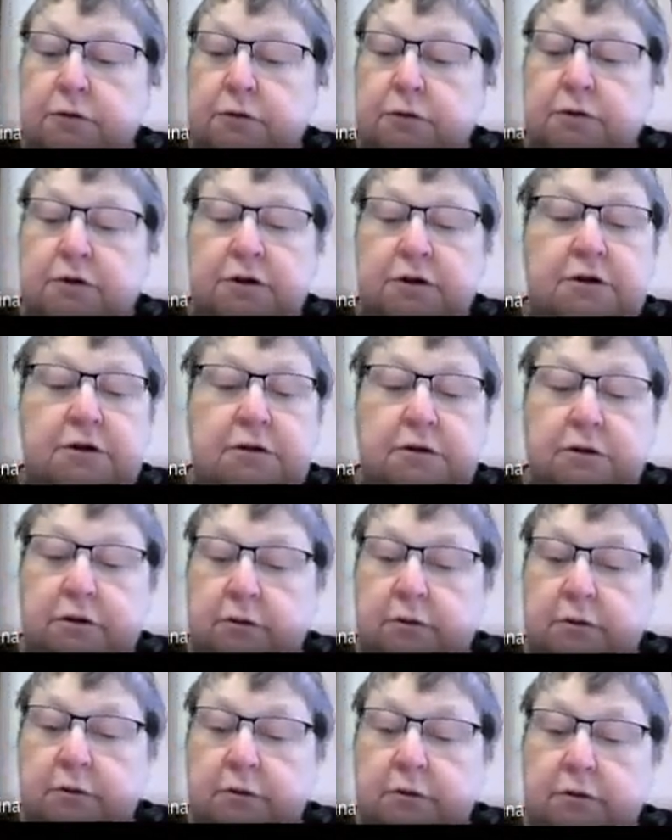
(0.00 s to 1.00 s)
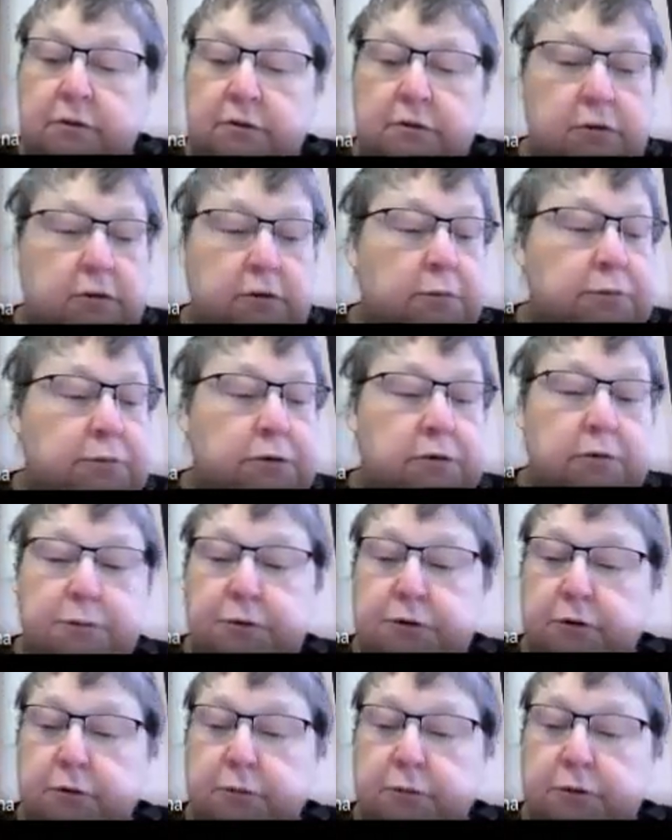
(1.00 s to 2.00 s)
just,
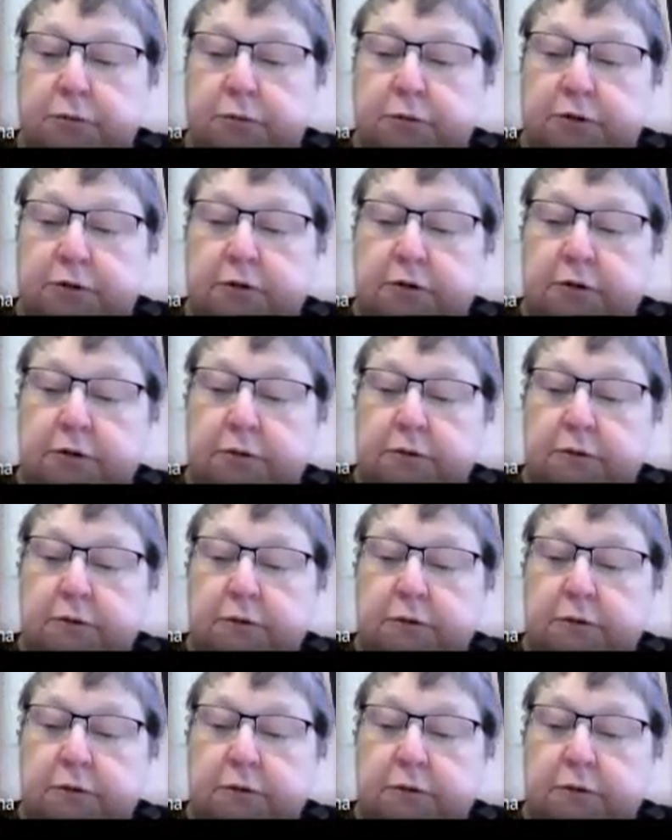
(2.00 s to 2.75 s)
oops, what did I do?